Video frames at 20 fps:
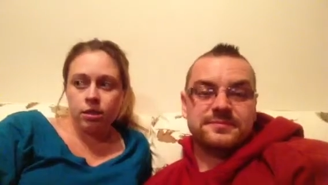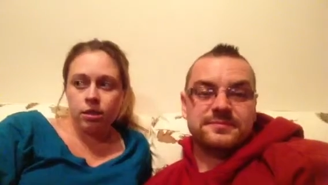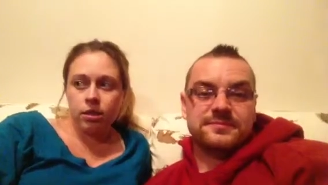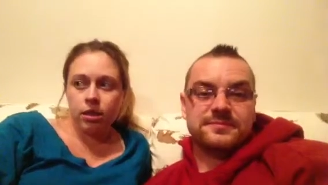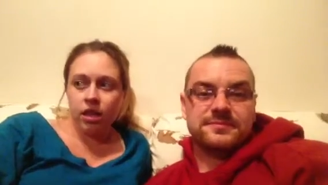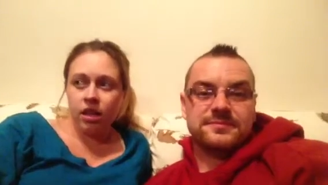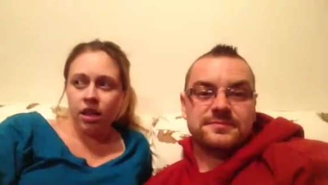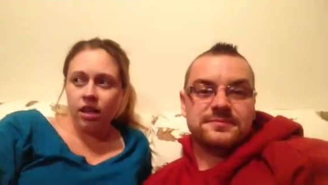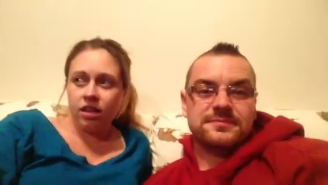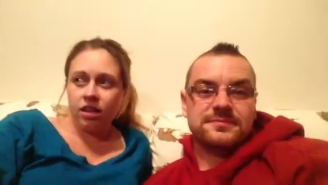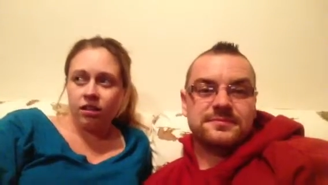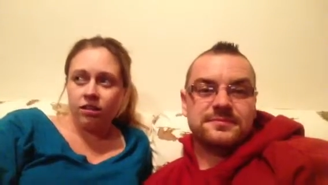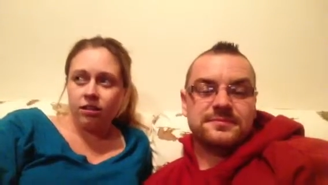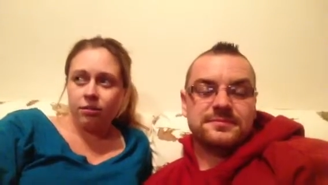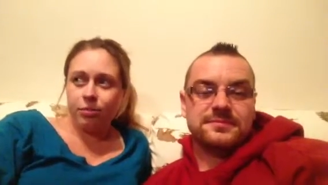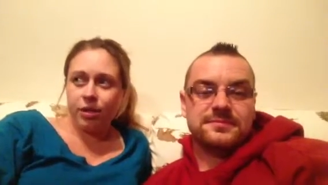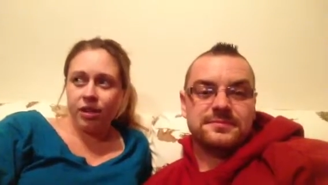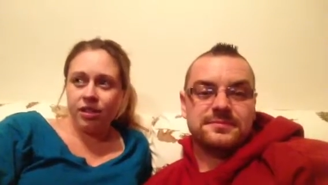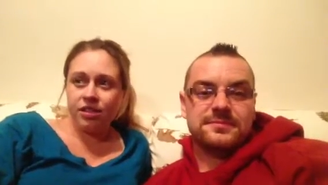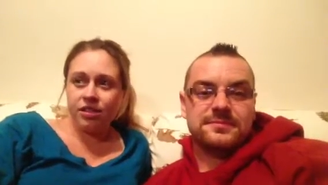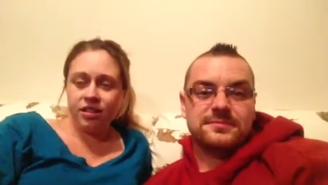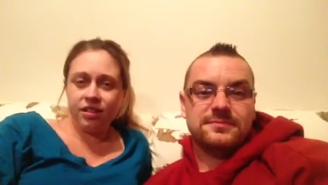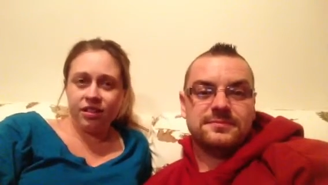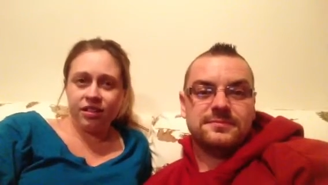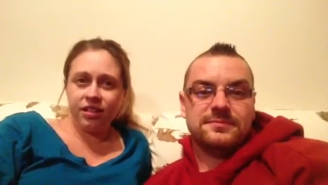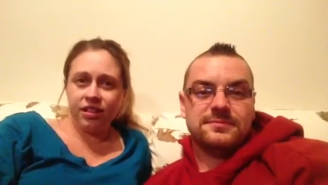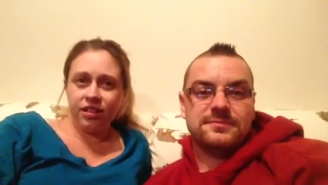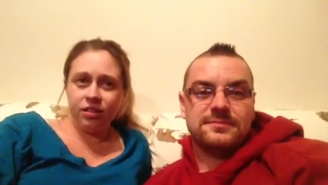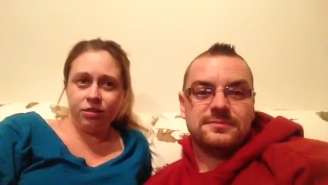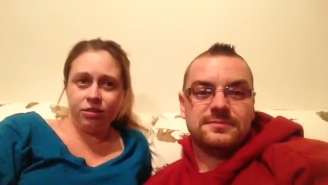Speaker 1: yeah,
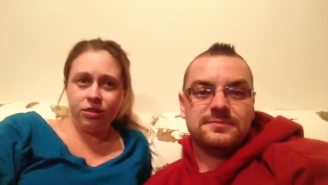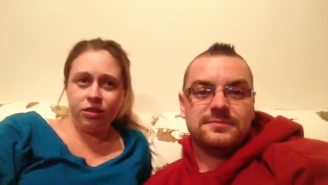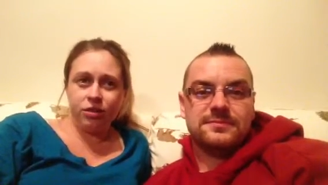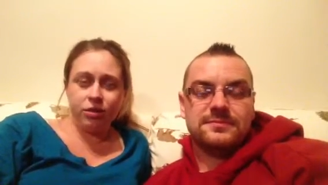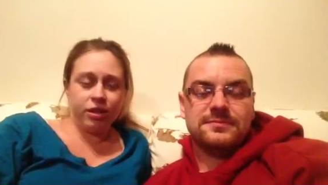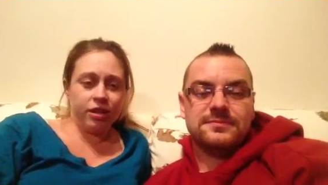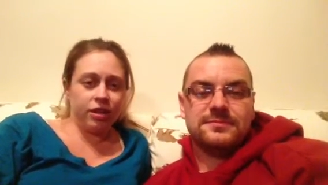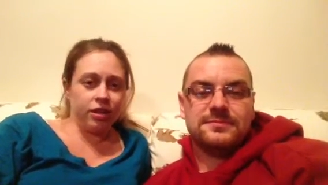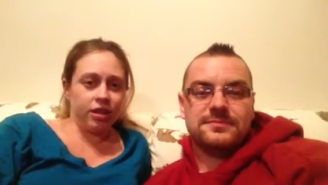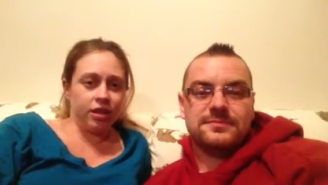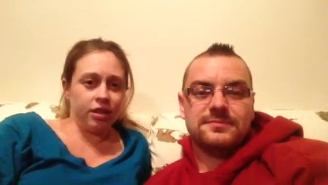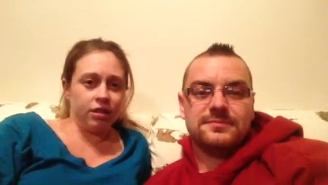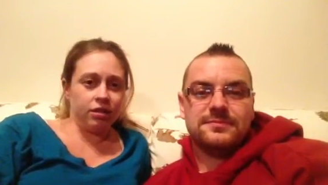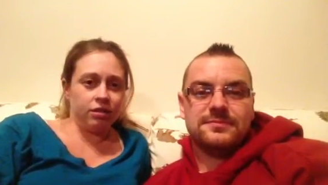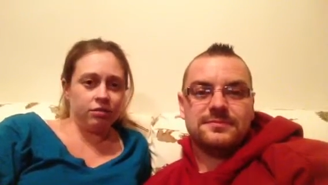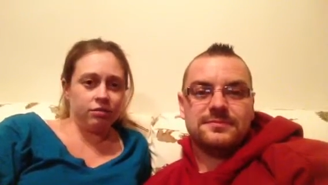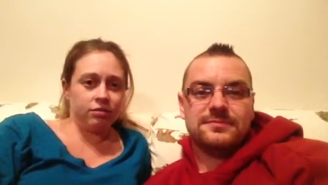basically, I don't do anything.